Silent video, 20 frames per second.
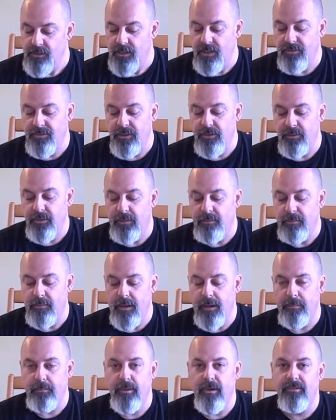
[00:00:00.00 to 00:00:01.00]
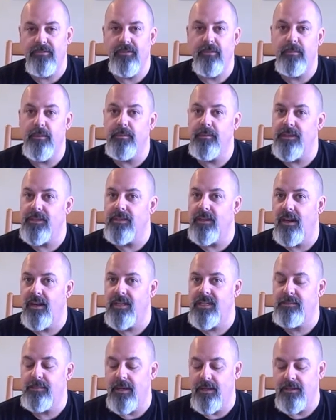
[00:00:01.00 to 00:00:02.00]
And if you remember from when we
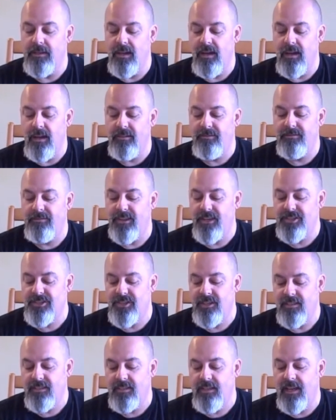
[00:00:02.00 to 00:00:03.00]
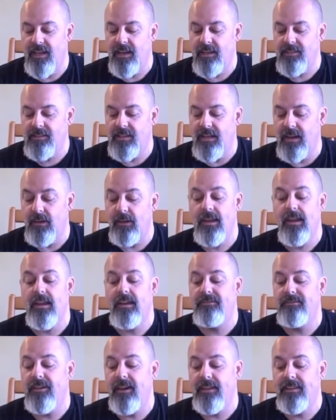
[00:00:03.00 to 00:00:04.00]
talked about nonfiction text, how can I
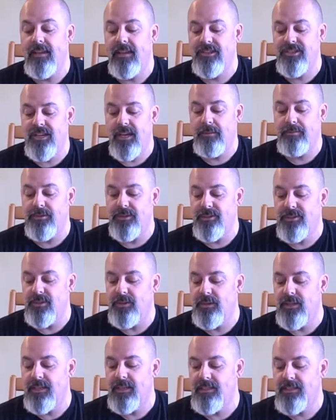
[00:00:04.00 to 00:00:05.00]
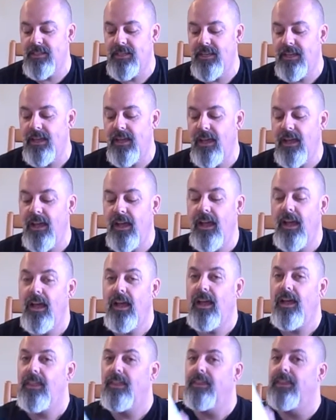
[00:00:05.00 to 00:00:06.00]
find that chapter so easy?
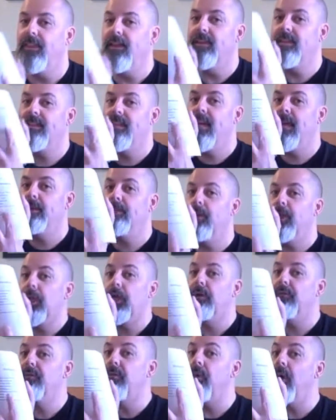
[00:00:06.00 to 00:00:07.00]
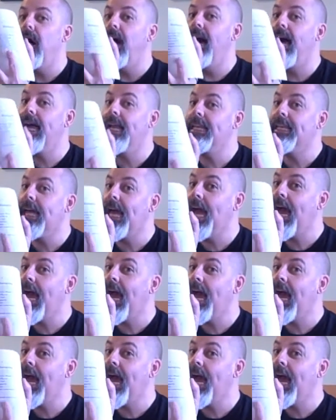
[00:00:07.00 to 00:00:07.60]
The table of what?